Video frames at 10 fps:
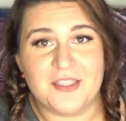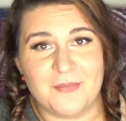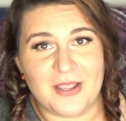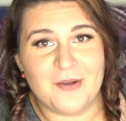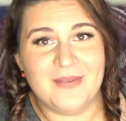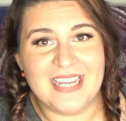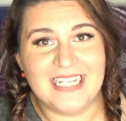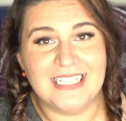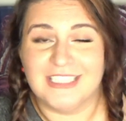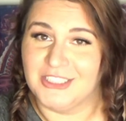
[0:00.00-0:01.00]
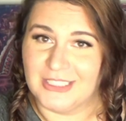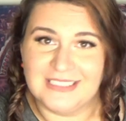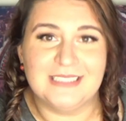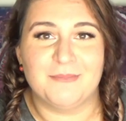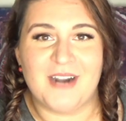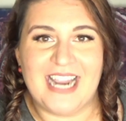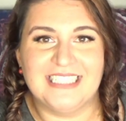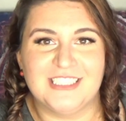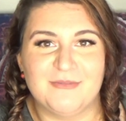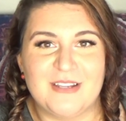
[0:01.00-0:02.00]
The mailman just
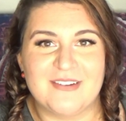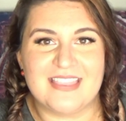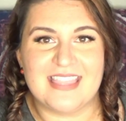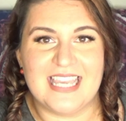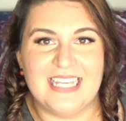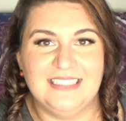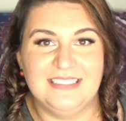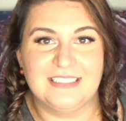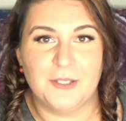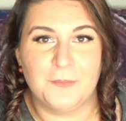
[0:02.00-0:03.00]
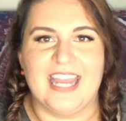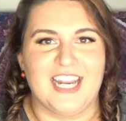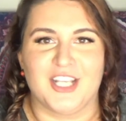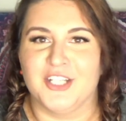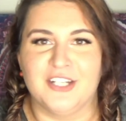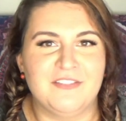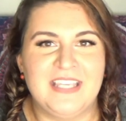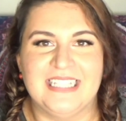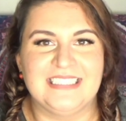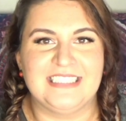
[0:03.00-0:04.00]
surprised me with this, and I could have
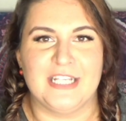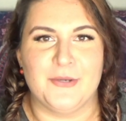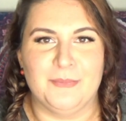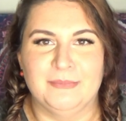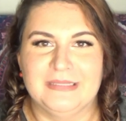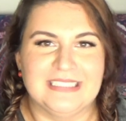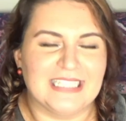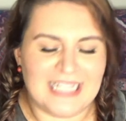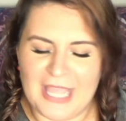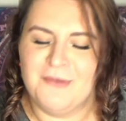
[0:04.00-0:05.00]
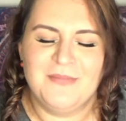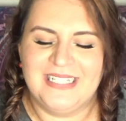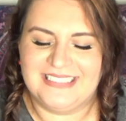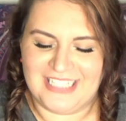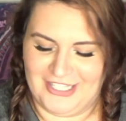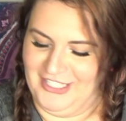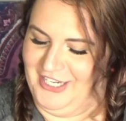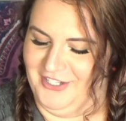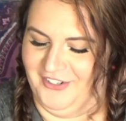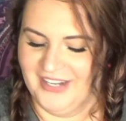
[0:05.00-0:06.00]
kissed him. Let me tell
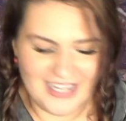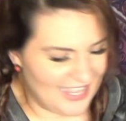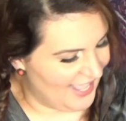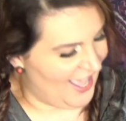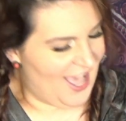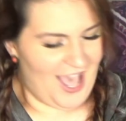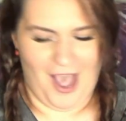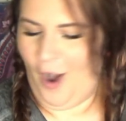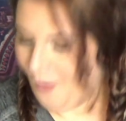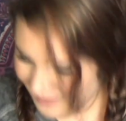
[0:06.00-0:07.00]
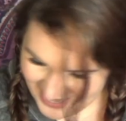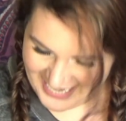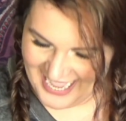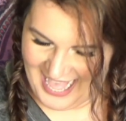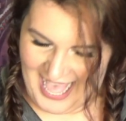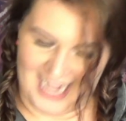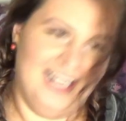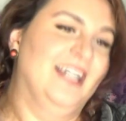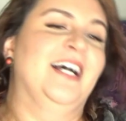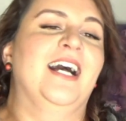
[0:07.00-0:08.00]
you. Oh my god!
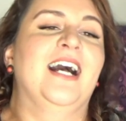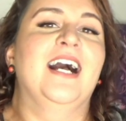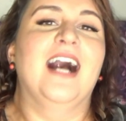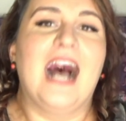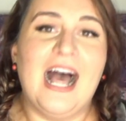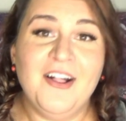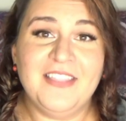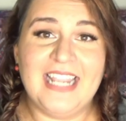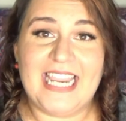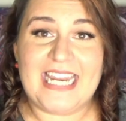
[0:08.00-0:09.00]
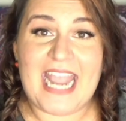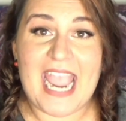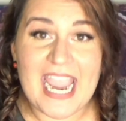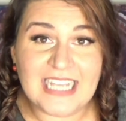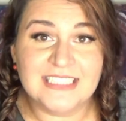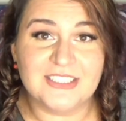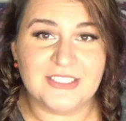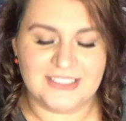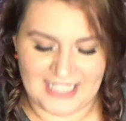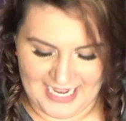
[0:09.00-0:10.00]
I don't think I can
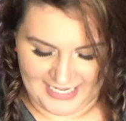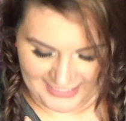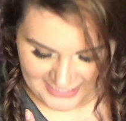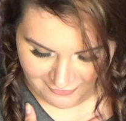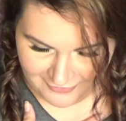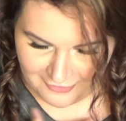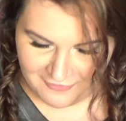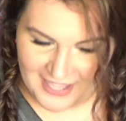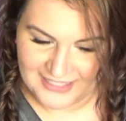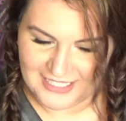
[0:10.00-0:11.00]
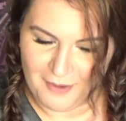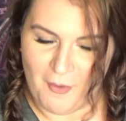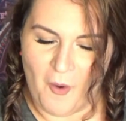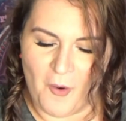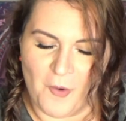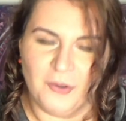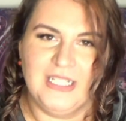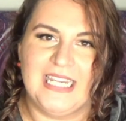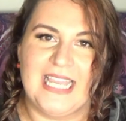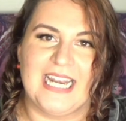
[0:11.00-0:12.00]
handle, like, even the fact that I'm
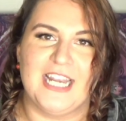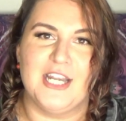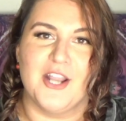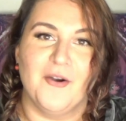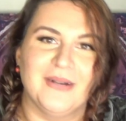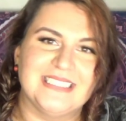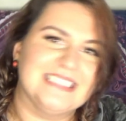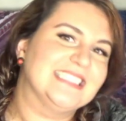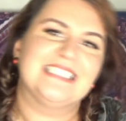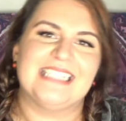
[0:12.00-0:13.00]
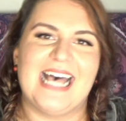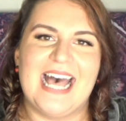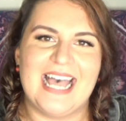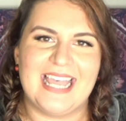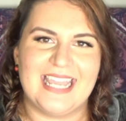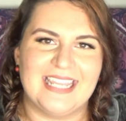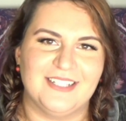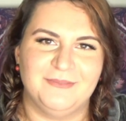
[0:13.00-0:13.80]
holding it and I know it's inside.